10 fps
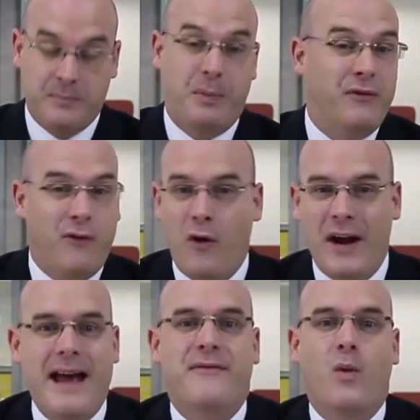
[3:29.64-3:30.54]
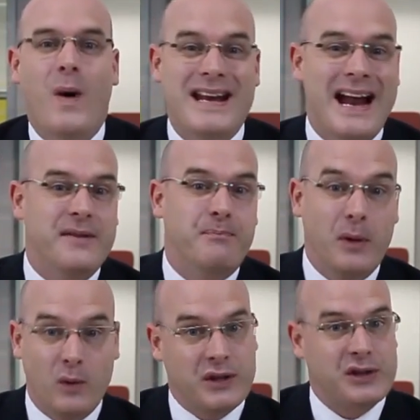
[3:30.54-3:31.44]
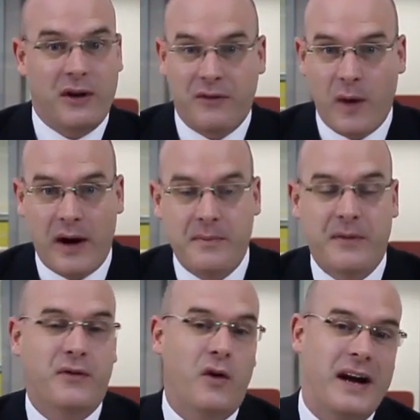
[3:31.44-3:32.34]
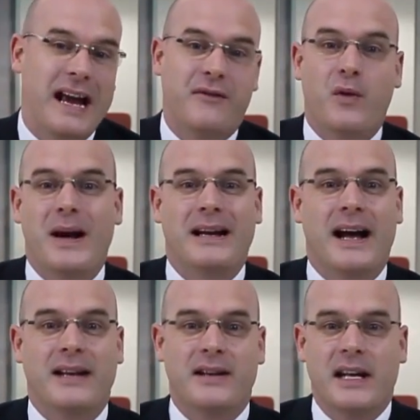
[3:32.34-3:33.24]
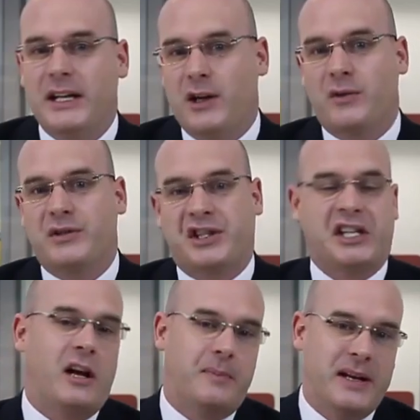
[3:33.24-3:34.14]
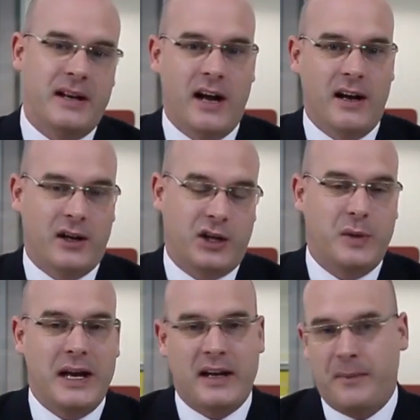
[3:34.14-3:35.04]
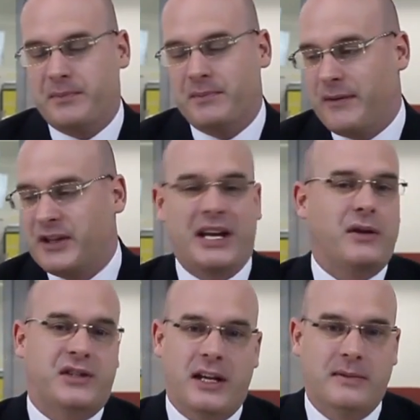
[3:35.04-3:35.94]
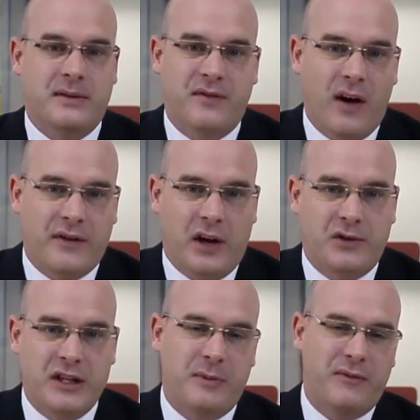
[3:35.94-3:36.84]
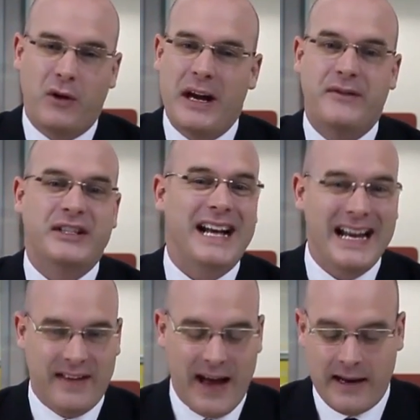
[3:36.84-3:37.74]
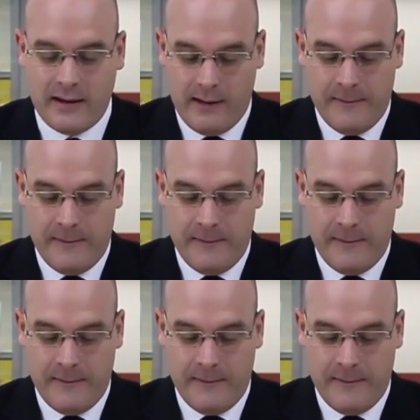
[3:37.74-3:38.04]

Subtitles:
Before I ever went and built the software, and before I ever went and, you know, set up because we ended up having sales teams in 5 countries, before I ever did any of that,